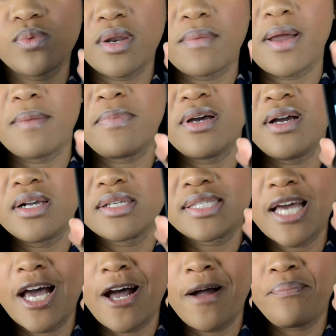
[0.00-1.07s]
one of my books.
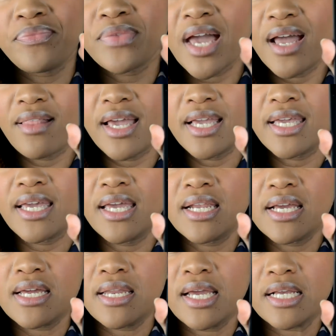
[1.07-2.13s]
Um, I like it.
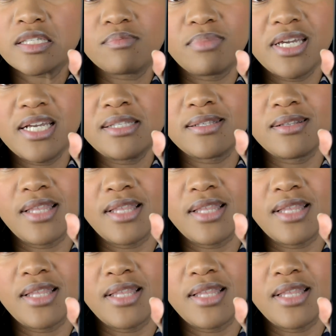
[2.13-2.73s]
It explains a